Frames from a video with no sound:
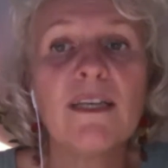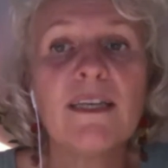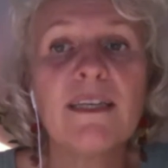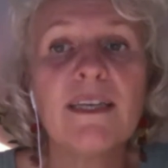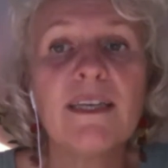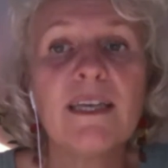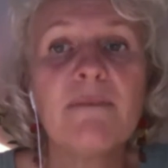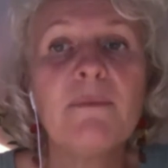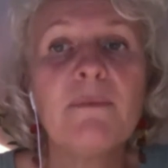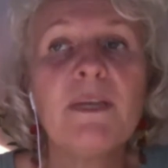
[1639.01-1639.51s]

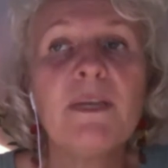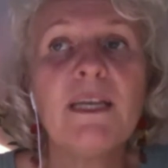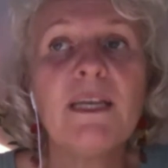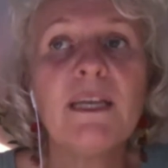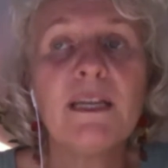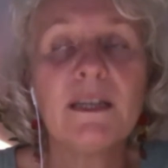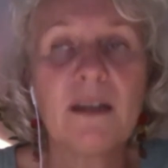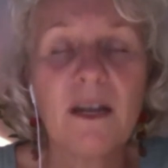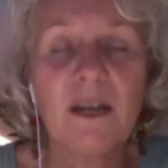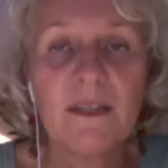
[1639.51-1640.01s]
keeping
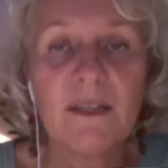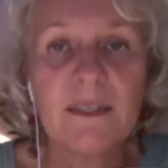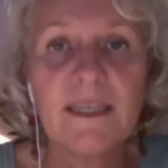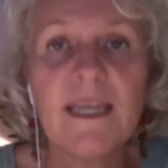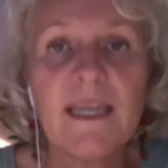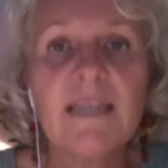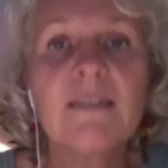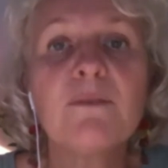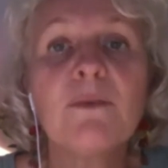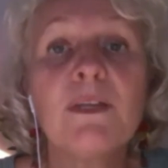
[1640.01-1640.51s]
in
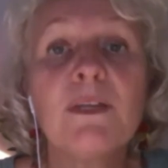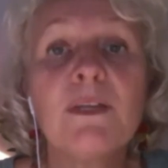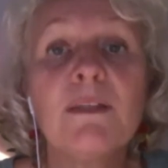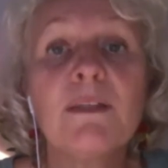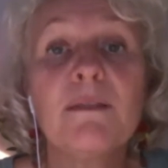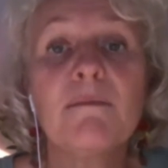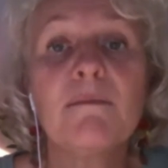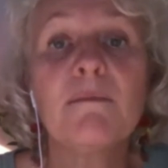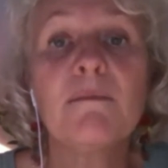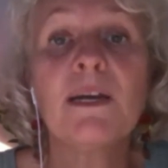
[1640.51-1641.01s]
contact with
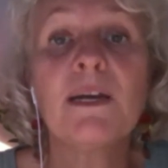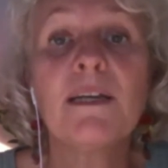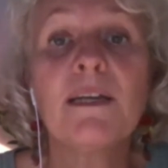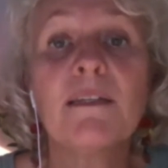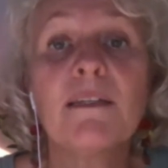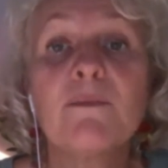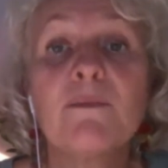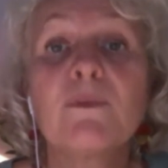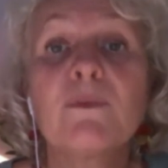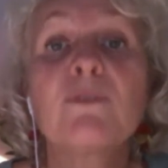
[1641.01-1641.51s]
my
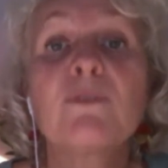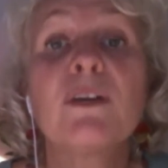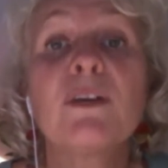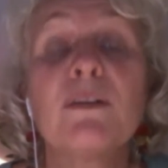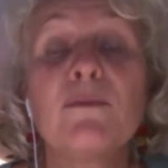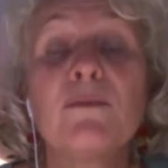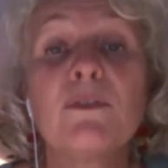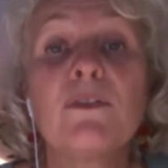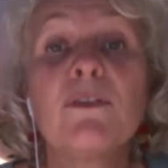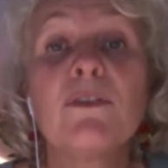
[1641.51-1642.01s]

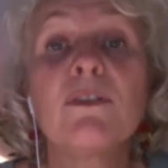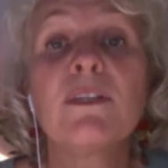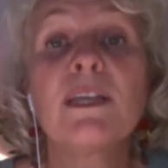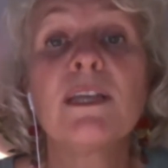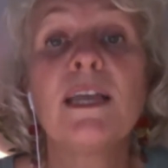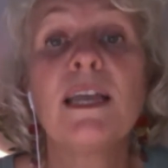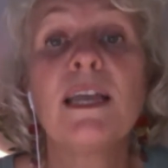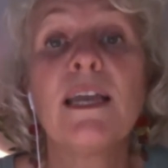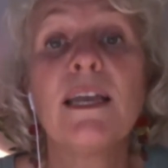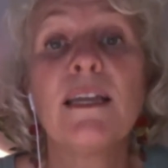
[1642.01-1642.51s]
subscribers
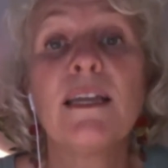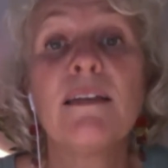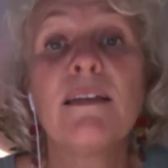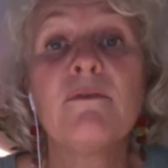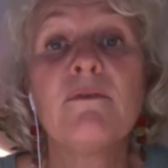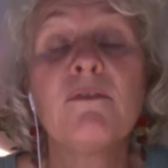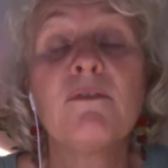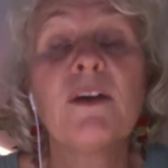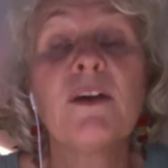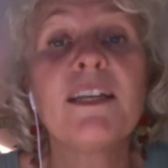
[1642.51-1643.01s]
and
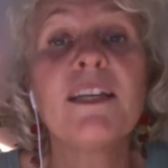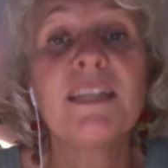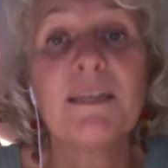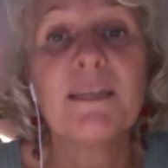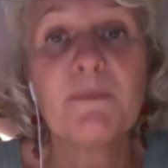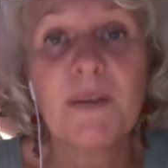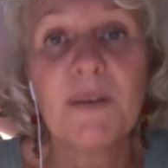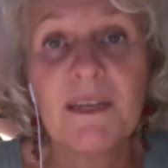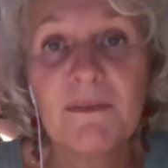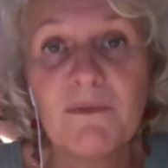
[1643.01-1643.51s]
finding
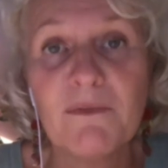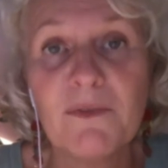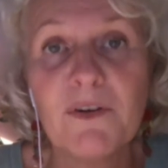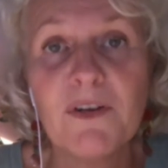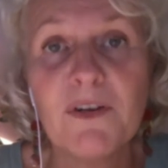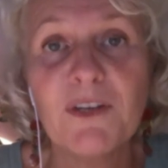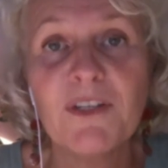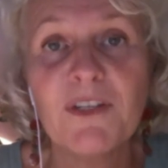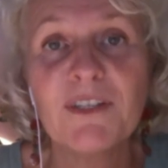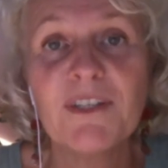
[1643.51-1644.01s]
my
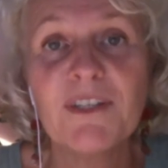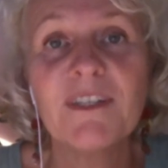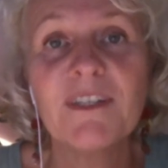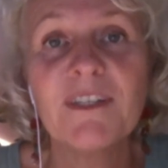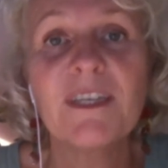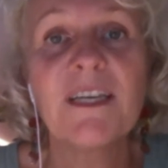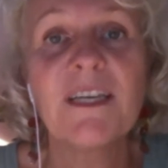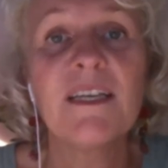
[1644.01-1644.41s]
voice.